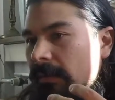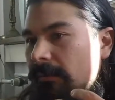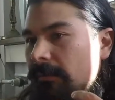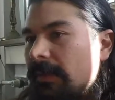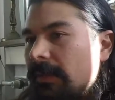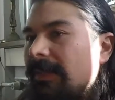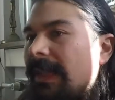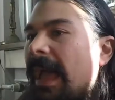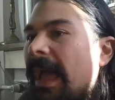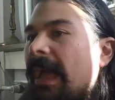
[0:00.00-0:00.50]

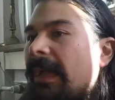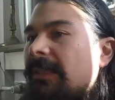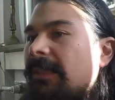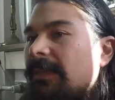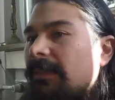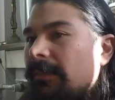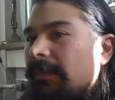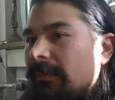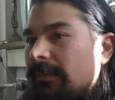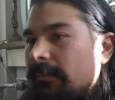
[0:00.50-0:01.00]

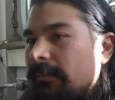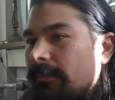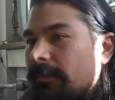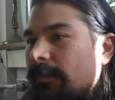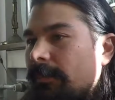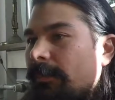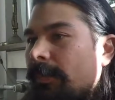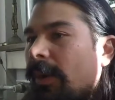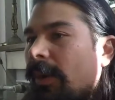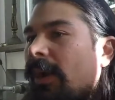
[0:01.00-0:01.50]
relaxed
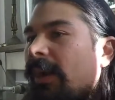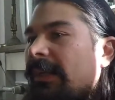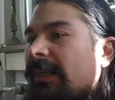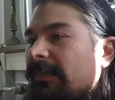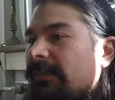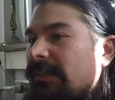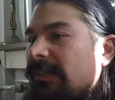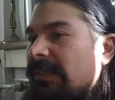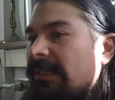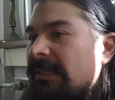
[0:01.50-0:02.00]
part
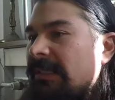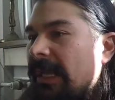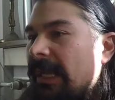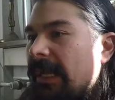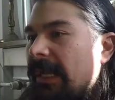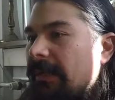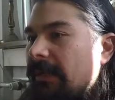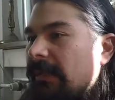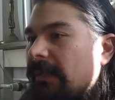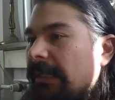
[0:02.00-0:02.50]
of you
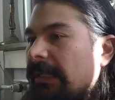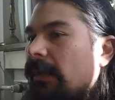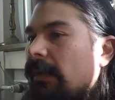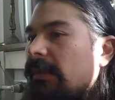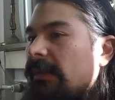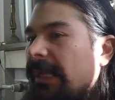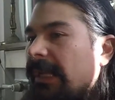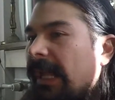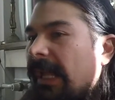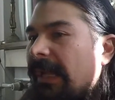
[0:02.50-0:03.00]
say like,
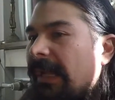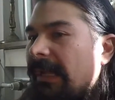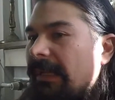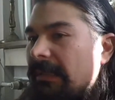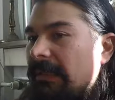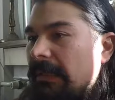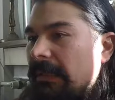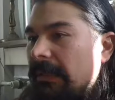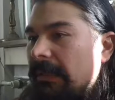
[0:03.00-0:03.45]
yeah,